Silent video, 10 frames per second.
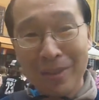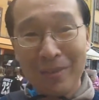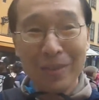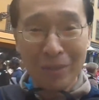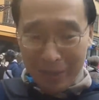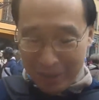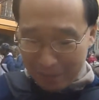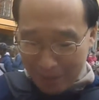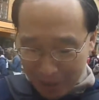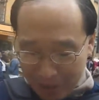even though this is
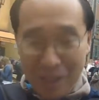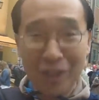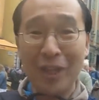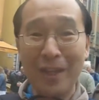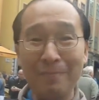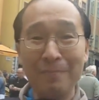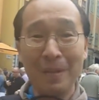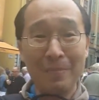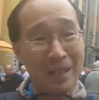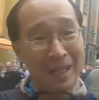past lunchtime,
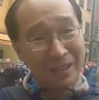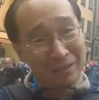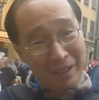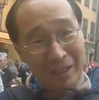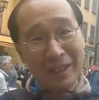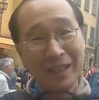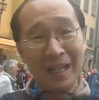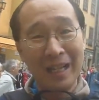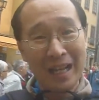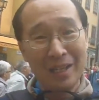but they're still eating their
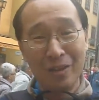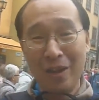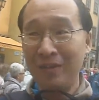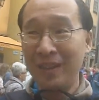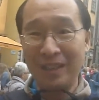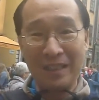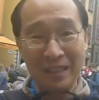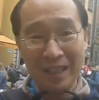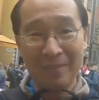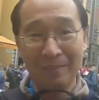lunch and their tea
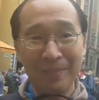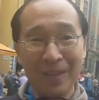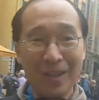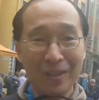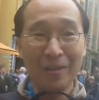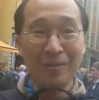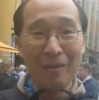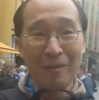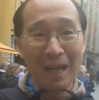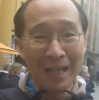time. So it's
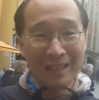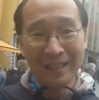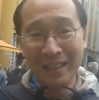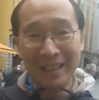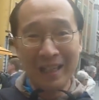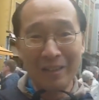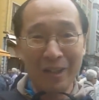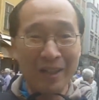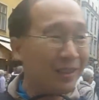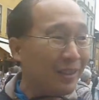very relaxing and all
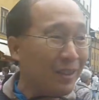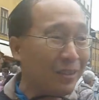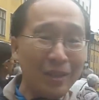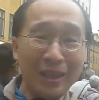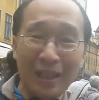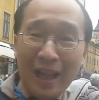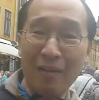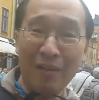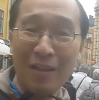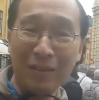that. So this is the kind
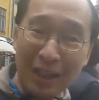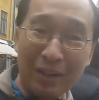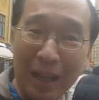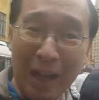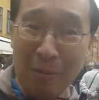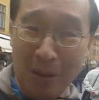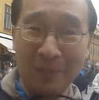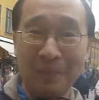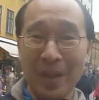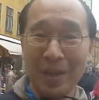of lifestyle that I want.
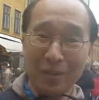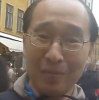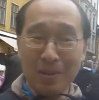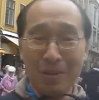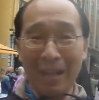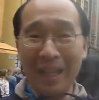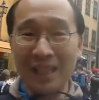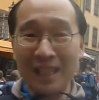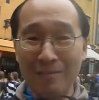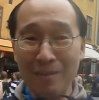So meanwhile, I let the
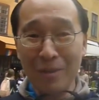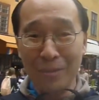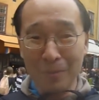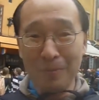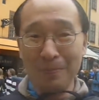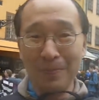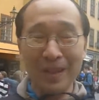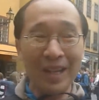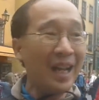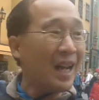camera zoom,
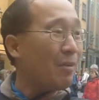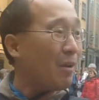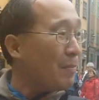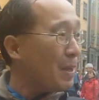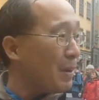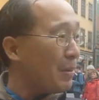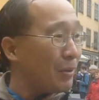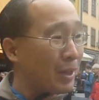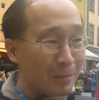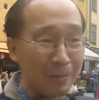and then I'll make my way to
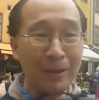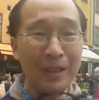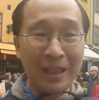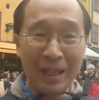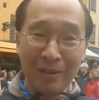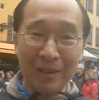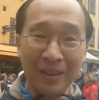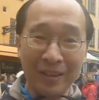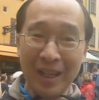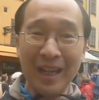explore this area.
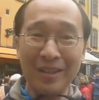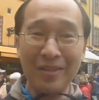Okay, so